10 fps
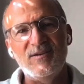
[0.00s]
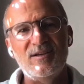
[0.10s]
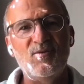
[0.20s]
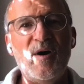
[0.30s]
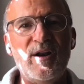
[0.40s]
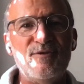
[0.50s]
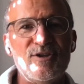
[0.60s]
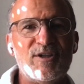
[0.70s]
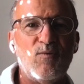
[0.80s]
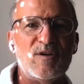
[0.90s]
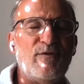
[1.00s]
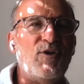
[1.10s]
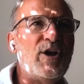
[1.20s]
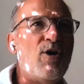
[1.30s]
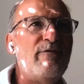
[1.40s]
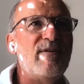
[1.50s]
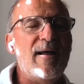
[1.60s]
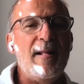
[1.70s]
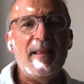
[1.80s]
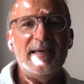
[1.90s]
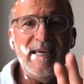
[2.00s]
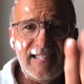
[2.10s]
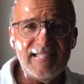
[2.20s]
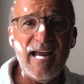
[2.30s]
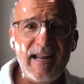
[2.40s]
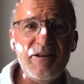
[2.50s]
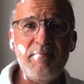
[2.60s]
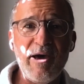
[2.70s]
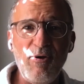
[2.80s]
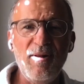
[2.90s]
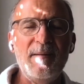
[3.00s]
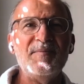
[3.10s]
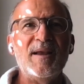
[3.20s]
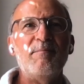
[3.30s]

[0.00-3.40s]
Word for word: you, uh, one of the stones was falling off. He stayed in the yeah. middle.